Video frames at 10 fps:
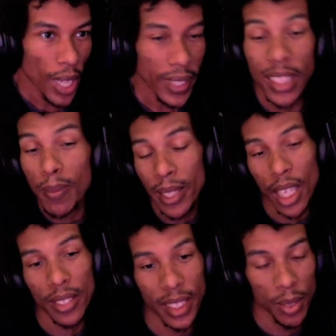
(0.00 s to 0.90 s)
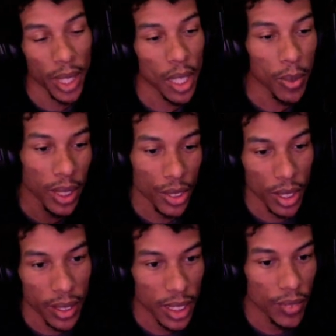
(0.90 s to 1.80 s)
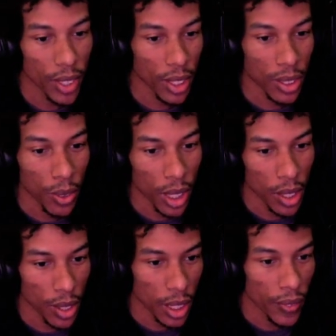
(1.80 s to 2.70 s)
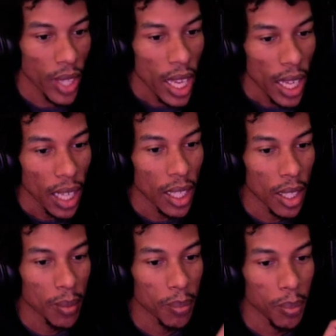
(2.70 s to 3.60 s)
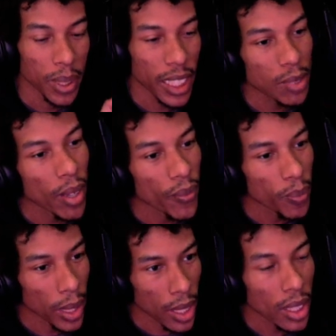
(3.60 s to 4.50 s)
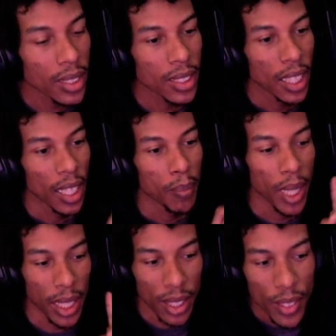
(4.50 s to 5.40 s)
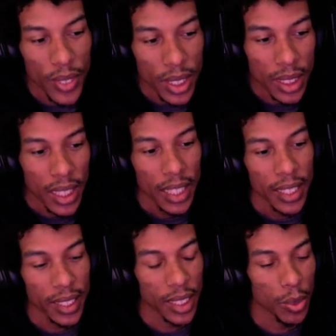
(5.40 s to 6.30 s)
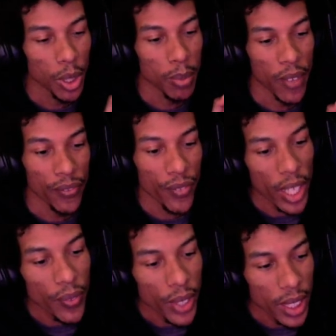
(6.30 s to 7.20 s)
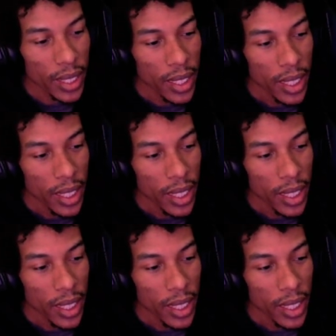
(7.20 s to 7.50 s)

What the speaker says: that's my thoughts. Anyway, I don't want to string this video. It's going on long enough. But that's my thoughts. But I love this. This is one of my favorite